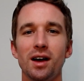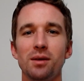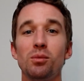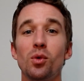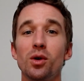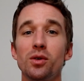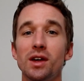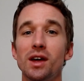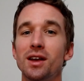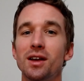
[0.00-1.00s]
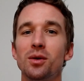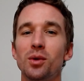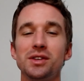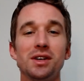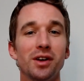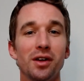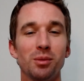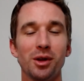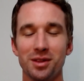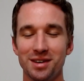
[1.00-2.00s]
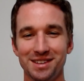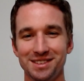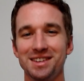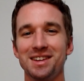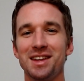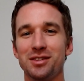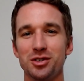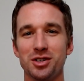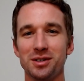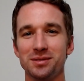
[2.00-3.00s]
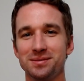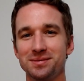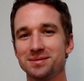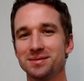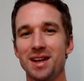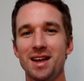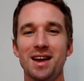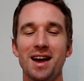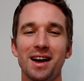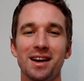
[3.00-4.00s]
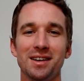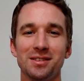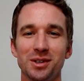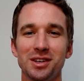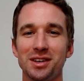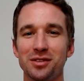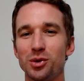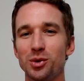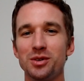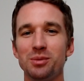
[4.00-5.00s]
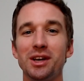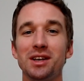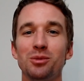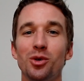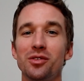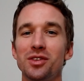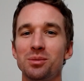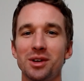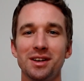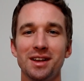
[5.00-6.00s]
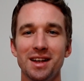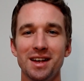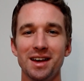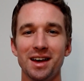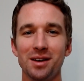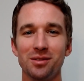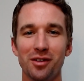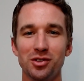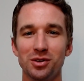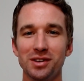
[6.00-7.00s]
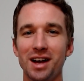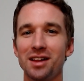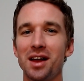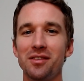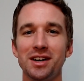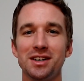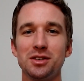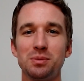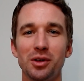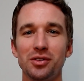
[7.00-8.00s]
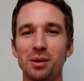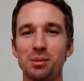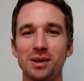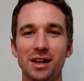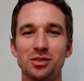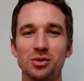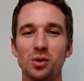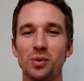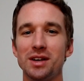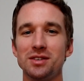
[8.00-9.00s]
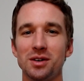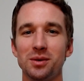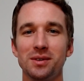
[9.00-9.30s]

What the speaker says: more than once every other month, that's for sure. I really look forward to making more of them, and I've certainly got a lot of ideas built up and stored away, so